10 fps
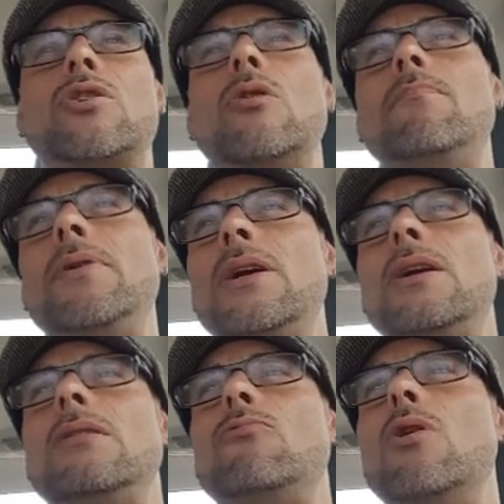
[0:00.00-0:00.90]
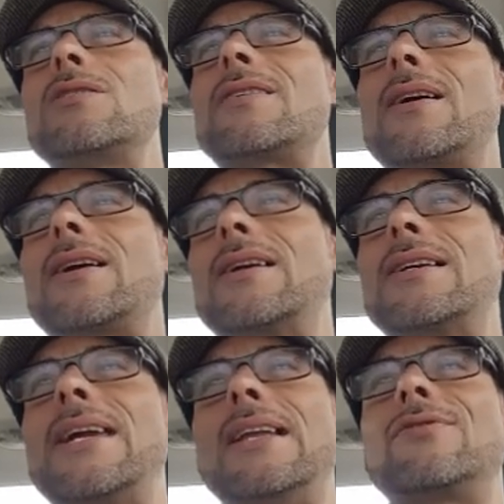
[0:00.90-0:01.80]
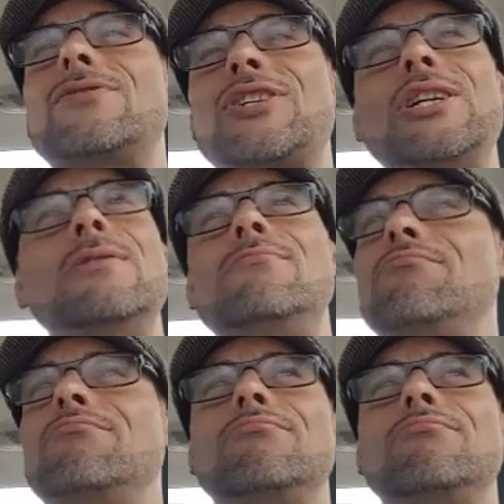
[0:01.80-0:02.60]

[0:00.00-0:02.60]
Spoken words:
could be. Once I get to see them,